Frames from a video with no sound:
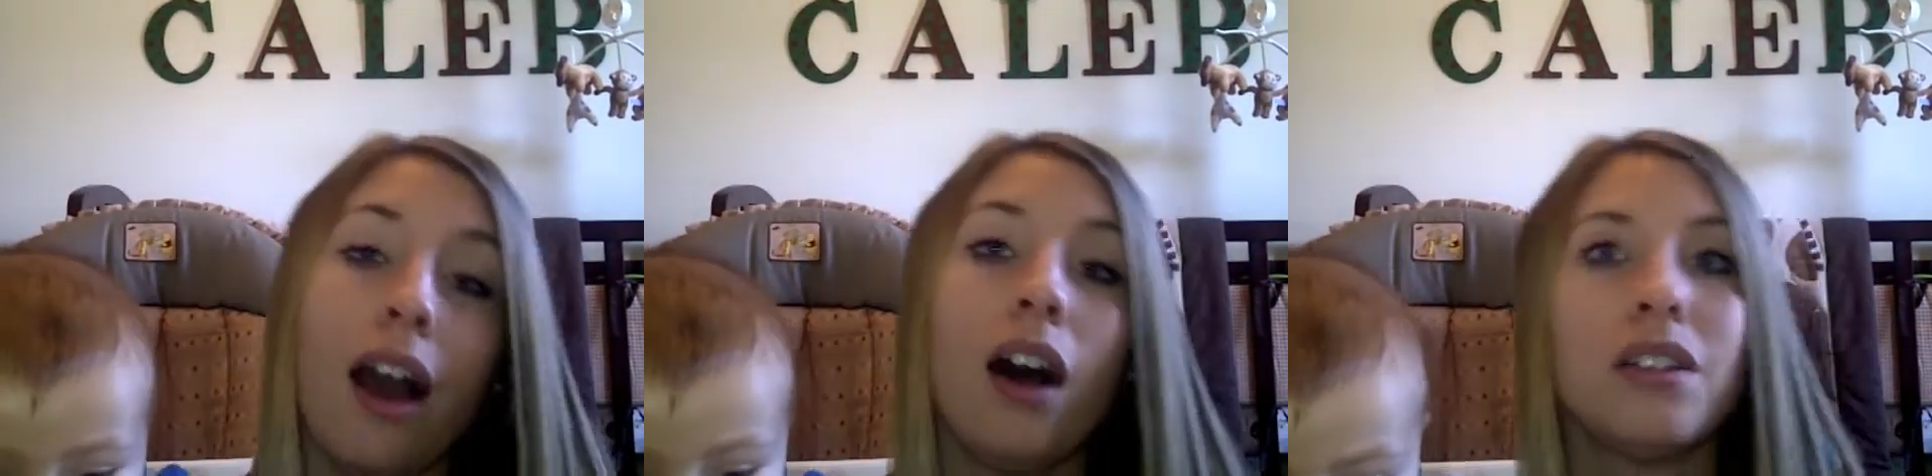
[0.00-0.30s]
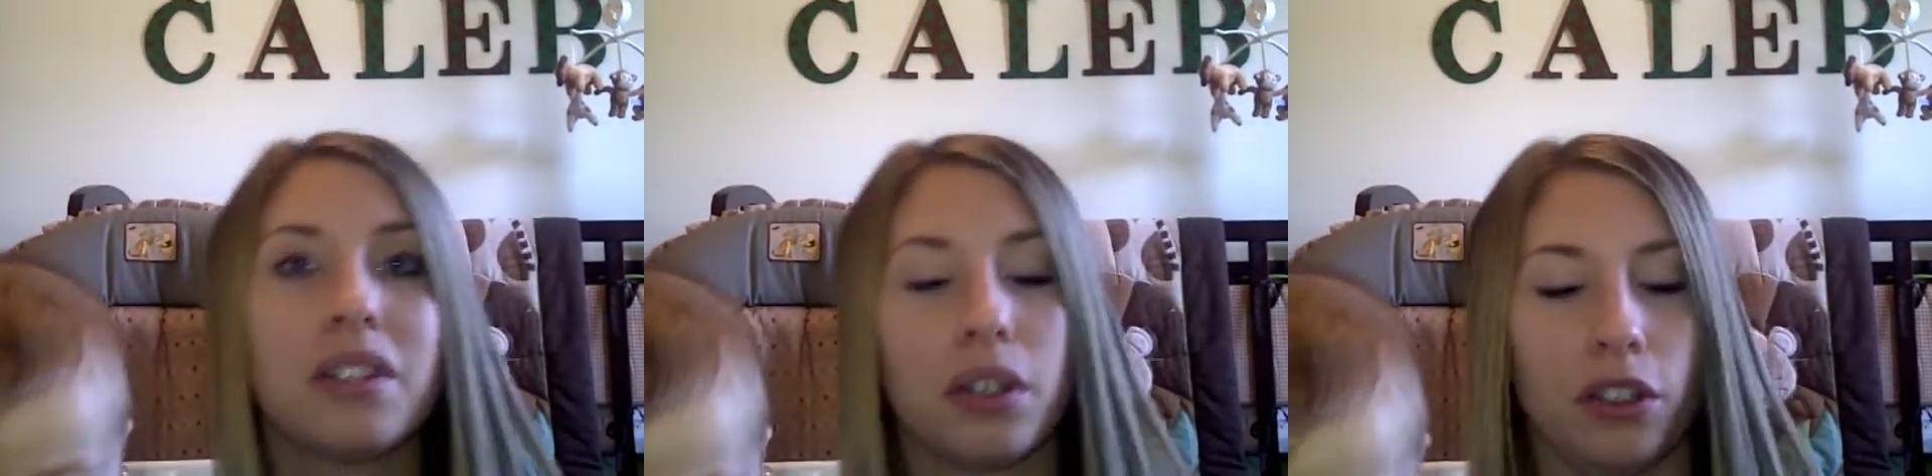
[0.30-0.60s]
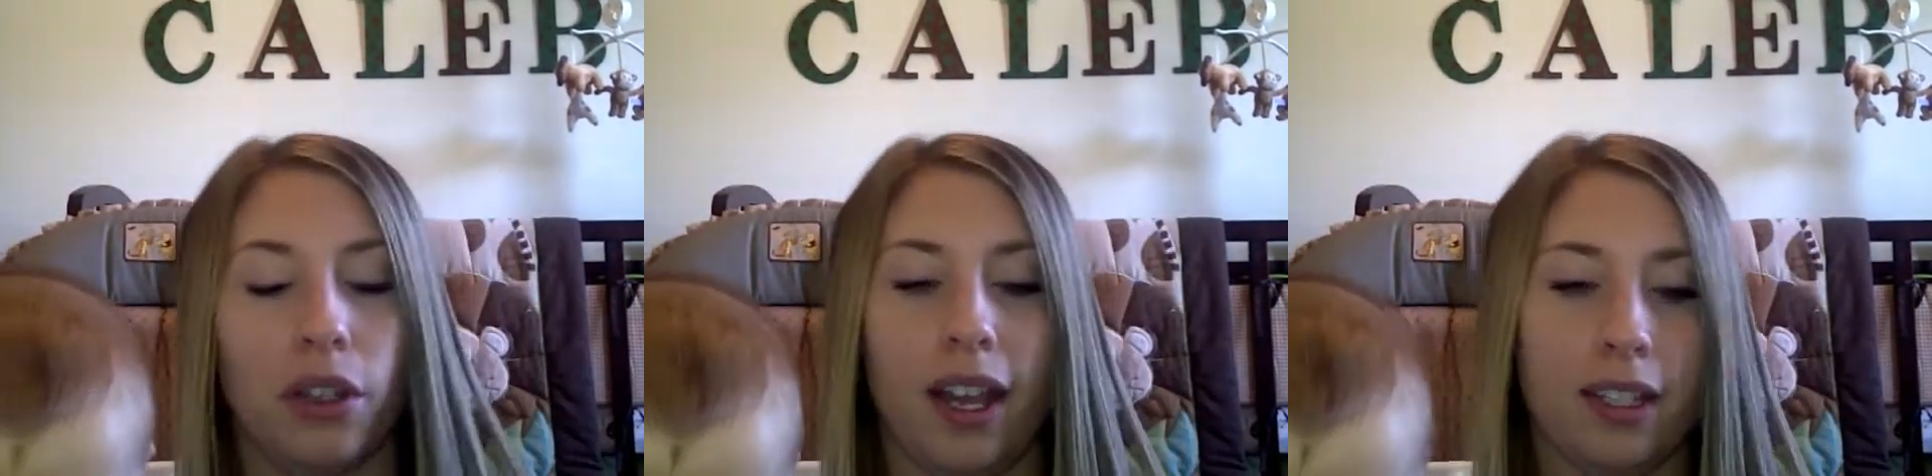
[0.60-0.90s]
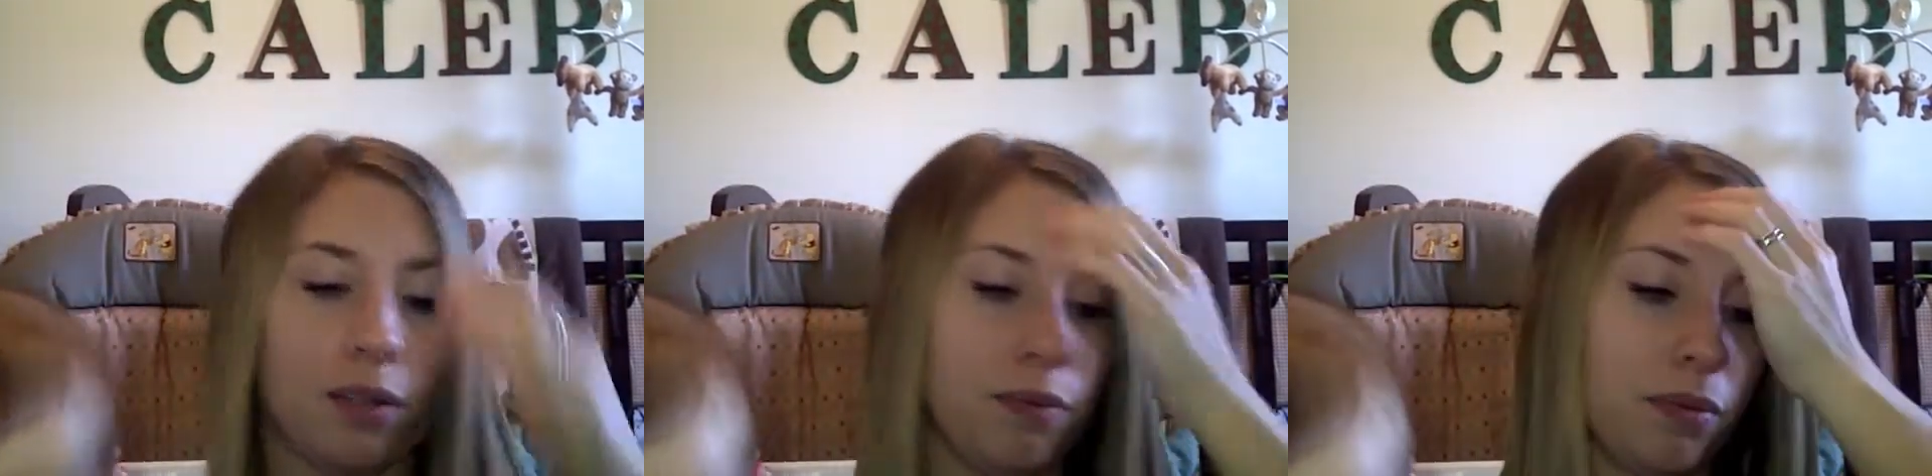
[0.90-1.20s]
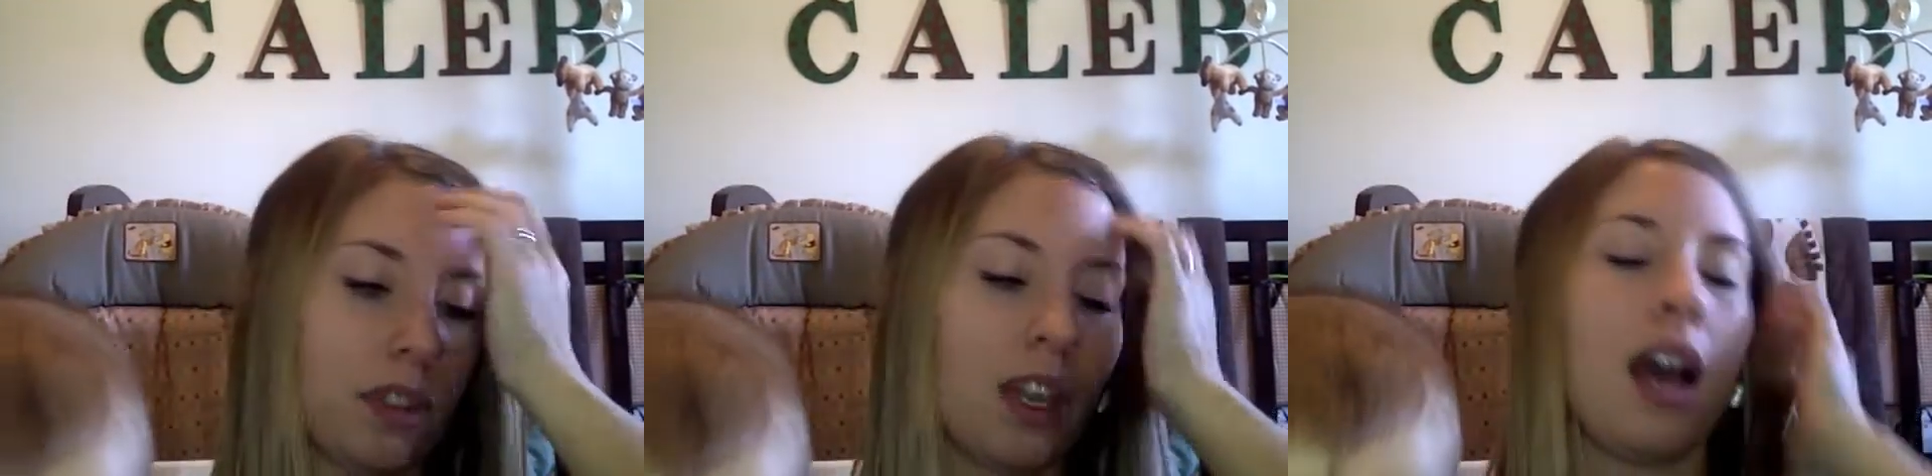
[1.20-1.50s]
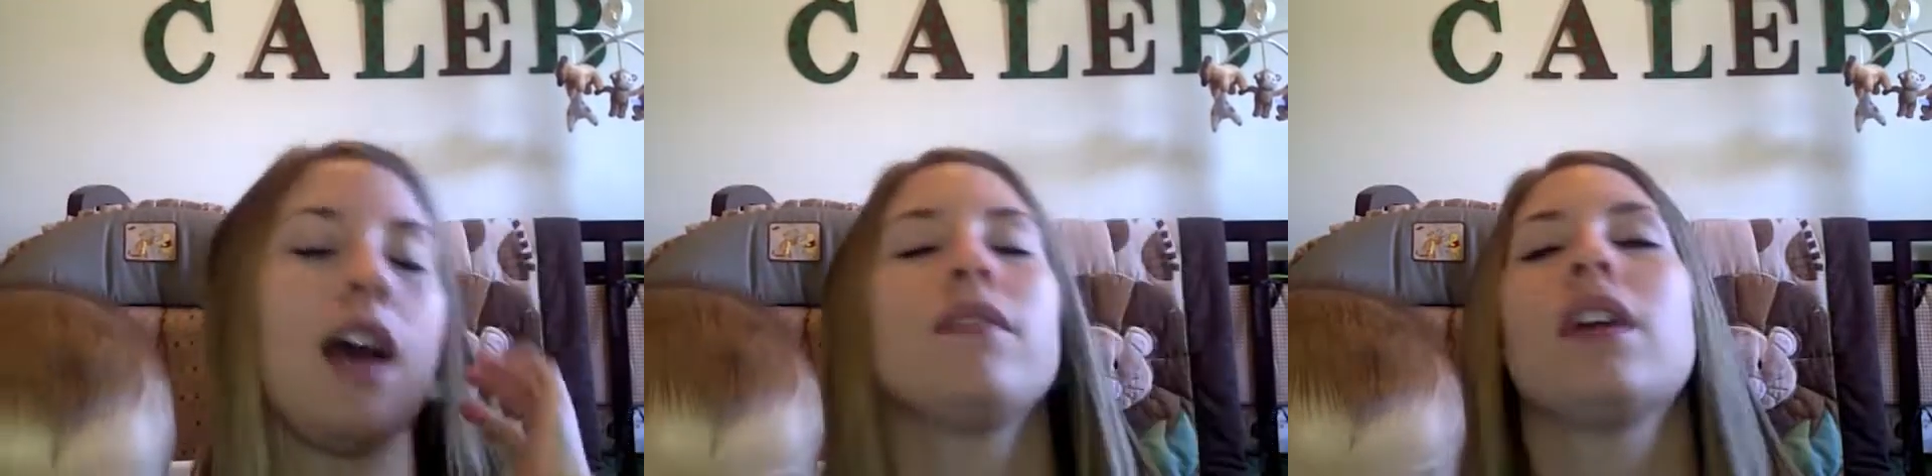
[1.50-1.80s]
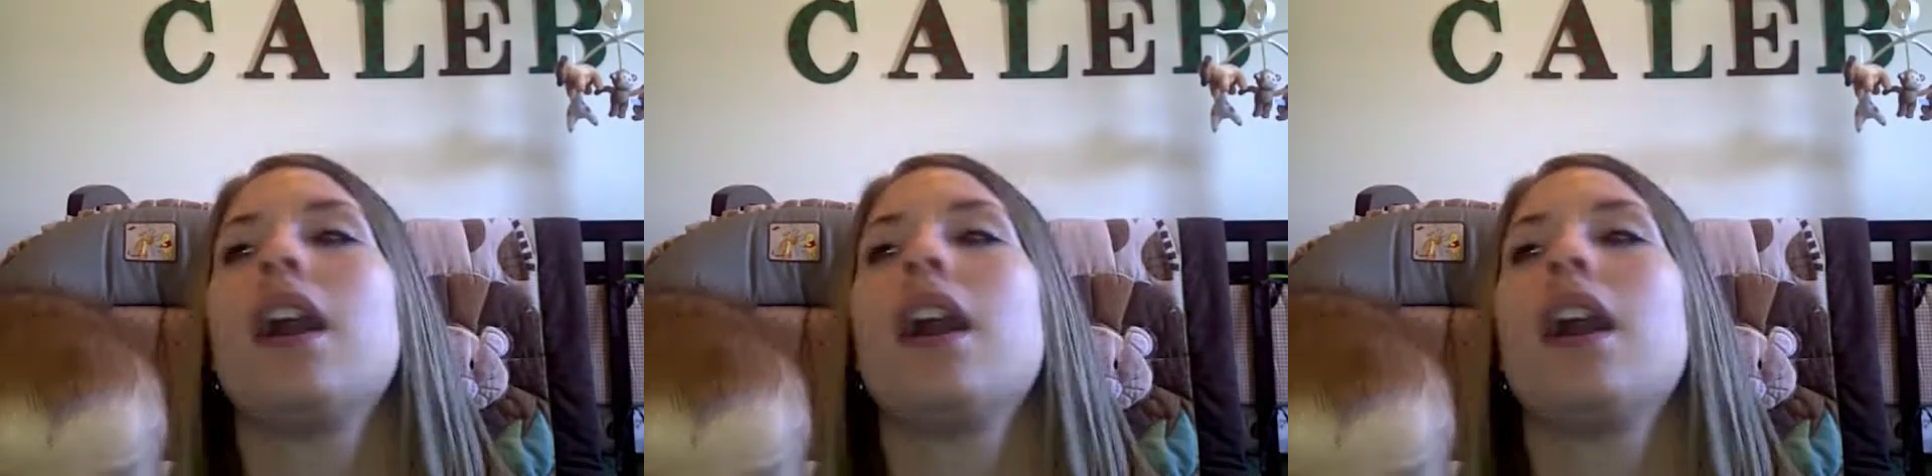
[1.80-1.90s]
also, you guys, I've